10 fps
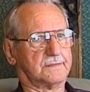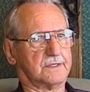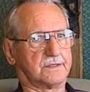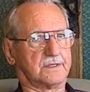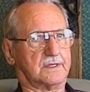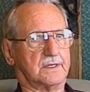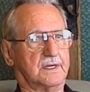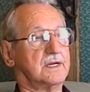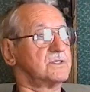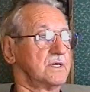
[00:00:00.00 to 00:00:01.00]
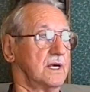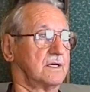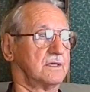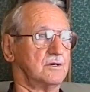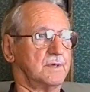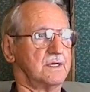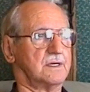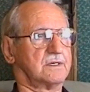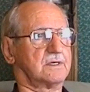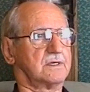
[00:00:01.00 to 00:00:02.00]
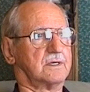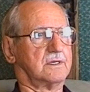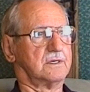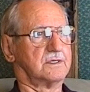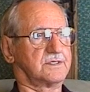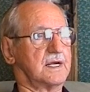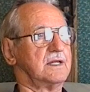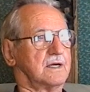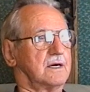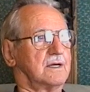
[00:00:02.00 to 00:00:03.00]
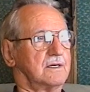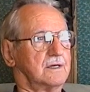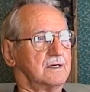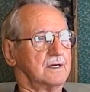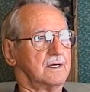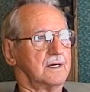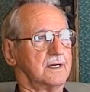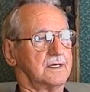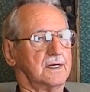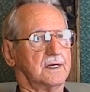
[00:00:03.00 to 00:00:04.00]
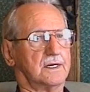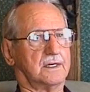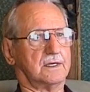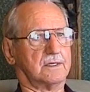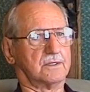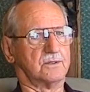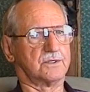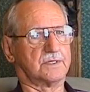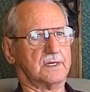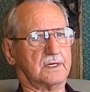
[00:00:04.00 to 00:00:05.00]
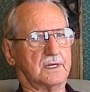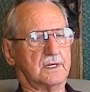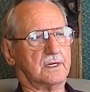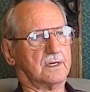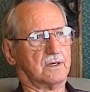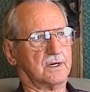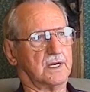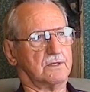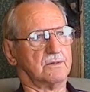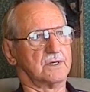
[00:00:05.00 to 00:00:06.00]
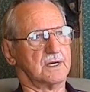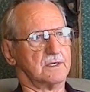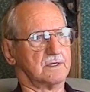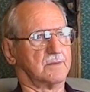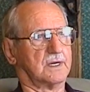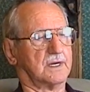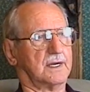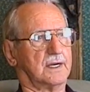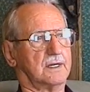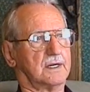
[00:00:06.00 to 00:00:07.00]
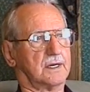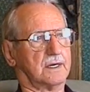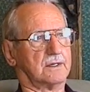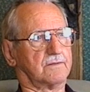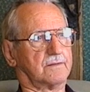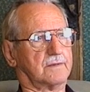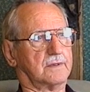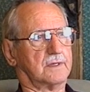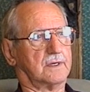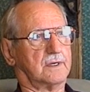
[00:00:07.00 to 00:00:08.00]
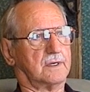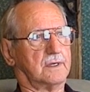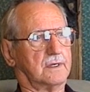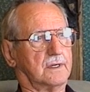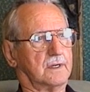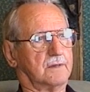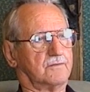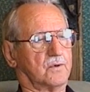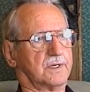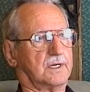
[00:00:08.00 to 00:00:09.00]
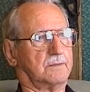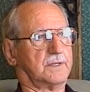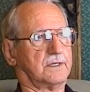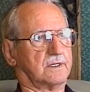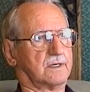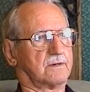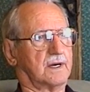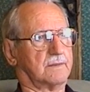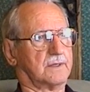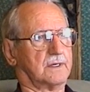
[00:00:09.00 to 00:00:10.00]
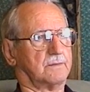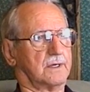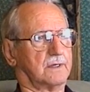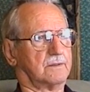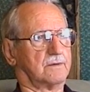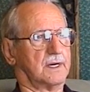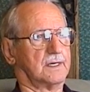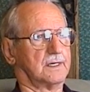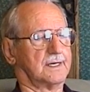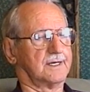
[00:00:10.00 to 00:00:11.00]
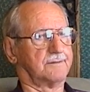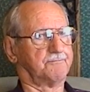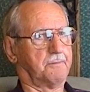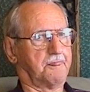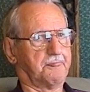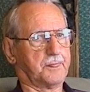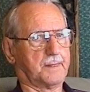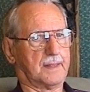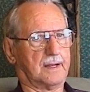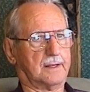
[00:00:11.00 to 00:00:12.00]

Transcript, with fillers: Just instinct told me to just stay there. Mm -hmm. I did, and of course the grenade was under my leg, and I got 14 pieces of shrapnel in my mm. right leg. Mm.